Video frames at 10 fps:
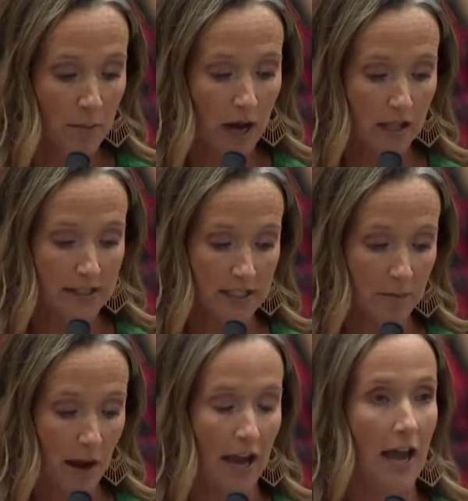Policy,
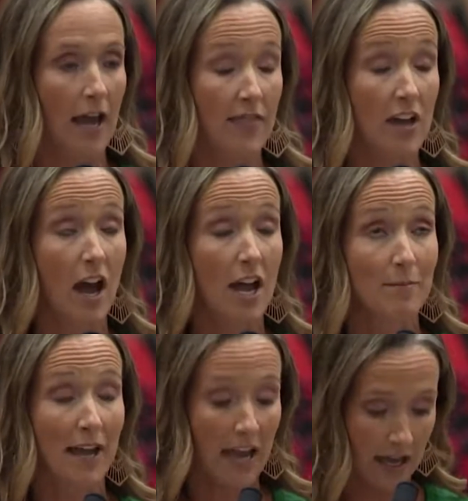I
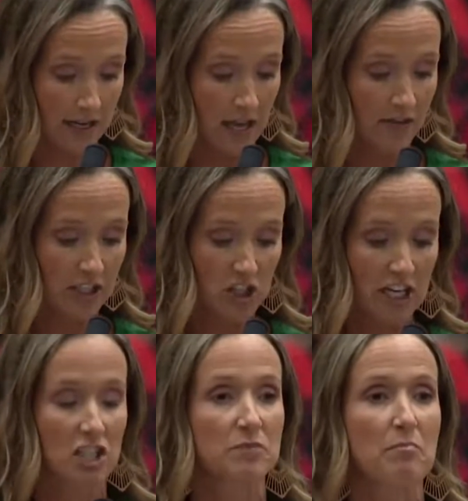might add, that
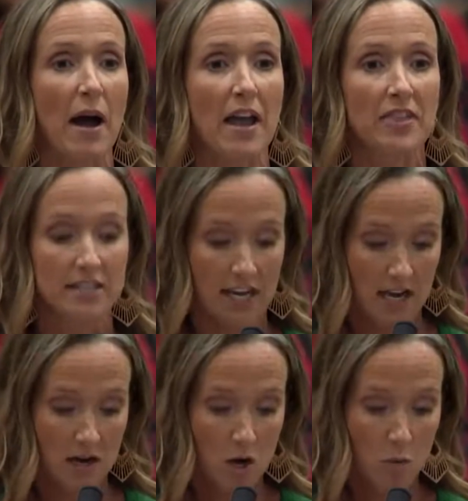changes by the
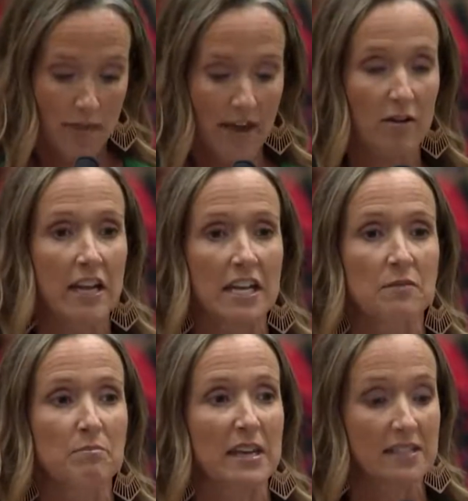day without any
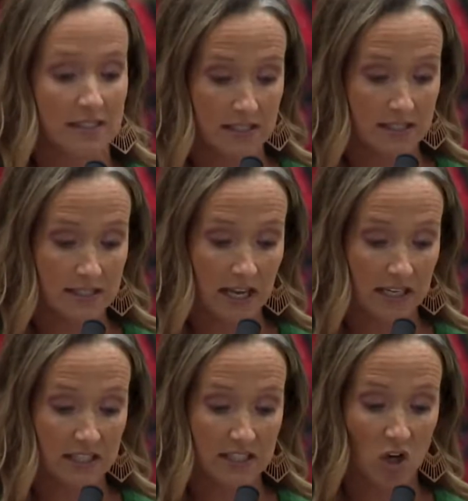basis in
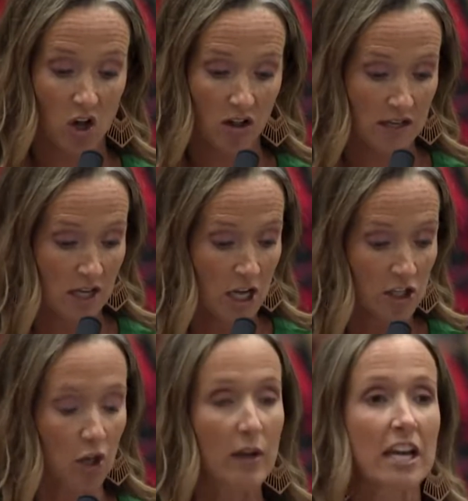science at all.
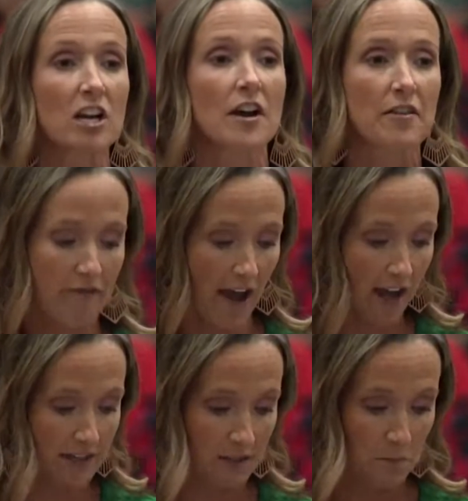So here are the
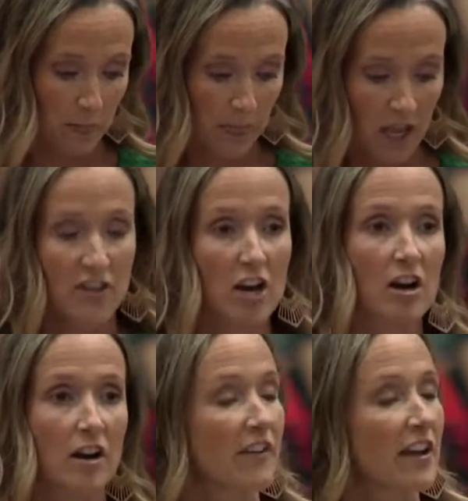facts. They
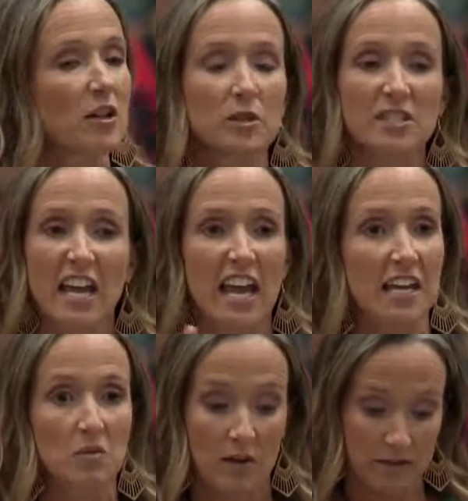are available to
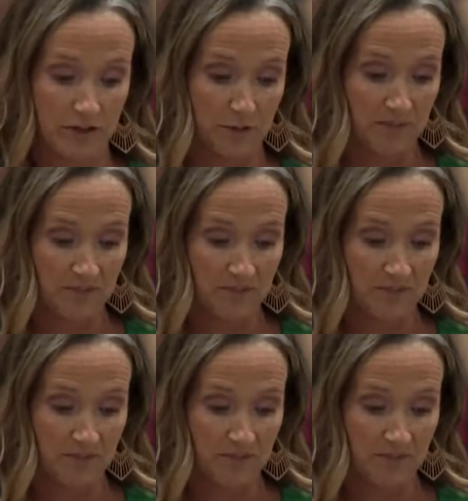any one of you.